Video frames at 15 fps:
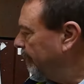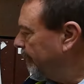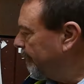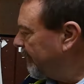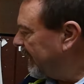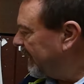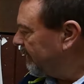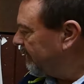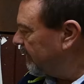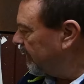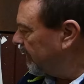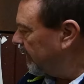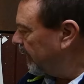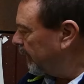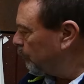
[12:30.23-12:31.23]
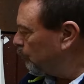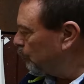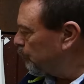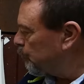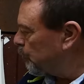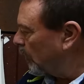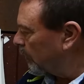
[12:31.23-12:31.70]
made a two
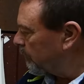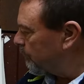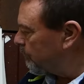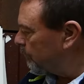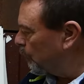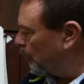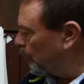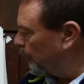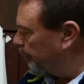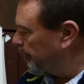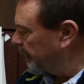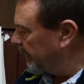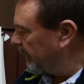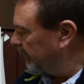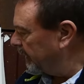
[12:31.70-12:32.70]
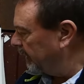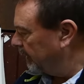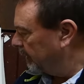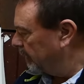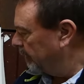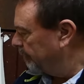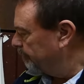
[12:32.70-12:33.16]
shots group
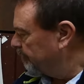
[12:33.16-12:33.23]
here.